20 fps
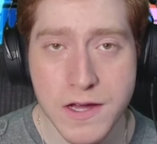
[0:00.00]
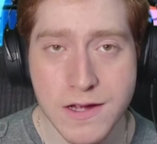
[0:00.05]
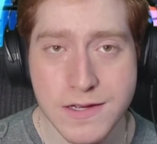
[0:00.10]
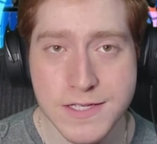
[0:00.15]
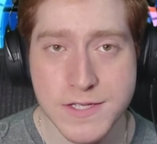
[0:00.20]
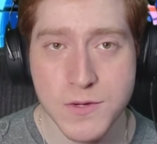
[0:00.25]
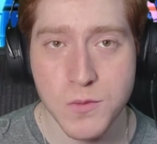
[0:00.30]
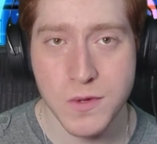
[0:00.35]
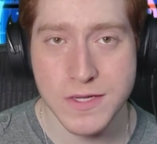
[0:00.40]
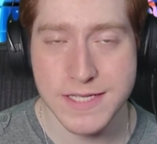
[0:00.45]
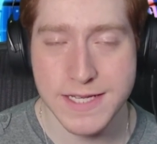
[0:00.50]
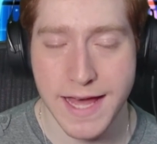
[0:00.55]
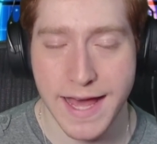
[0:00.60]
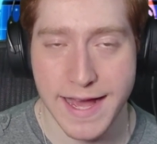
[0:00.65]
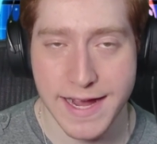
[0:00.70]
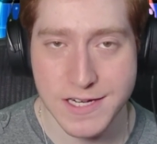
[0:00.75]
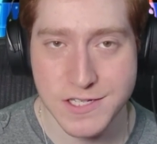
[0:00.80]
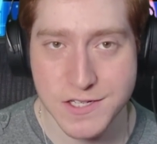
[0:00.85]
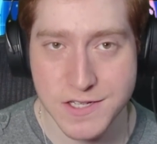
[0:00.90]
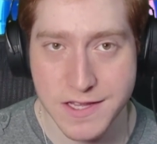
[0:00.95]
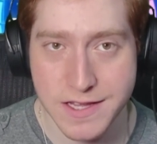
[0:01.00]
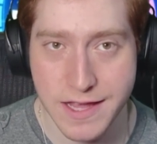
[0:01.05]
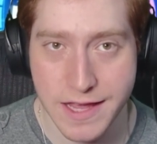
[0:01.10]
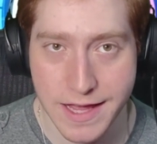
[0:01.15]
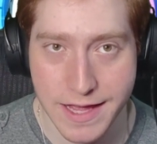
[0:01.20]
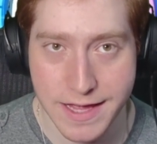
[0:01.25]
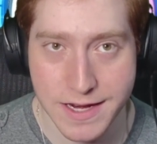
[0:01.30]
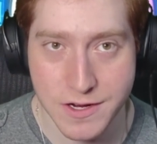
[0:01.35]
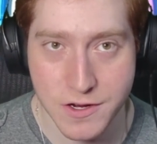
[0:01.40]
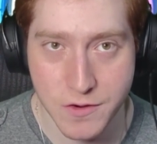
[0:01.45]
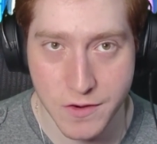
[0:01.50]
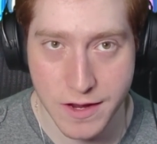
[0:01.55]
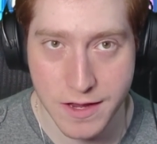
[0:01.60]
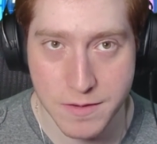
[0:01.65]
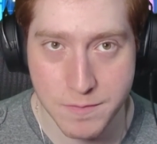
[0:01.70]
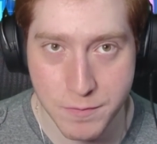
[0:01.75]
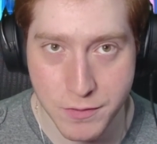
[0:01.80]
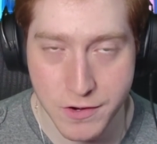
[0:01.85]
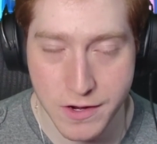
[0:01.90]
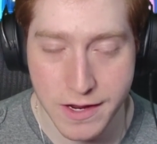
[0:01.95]
on to what's actually in
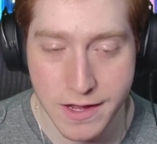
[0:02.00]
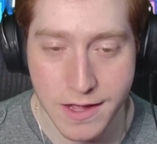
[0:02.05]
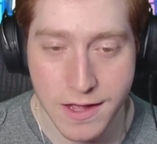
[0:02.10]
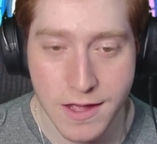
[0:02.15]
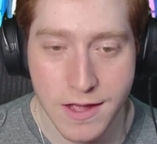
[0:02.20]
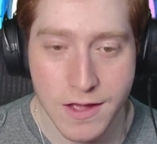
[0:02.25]
Grand Prix.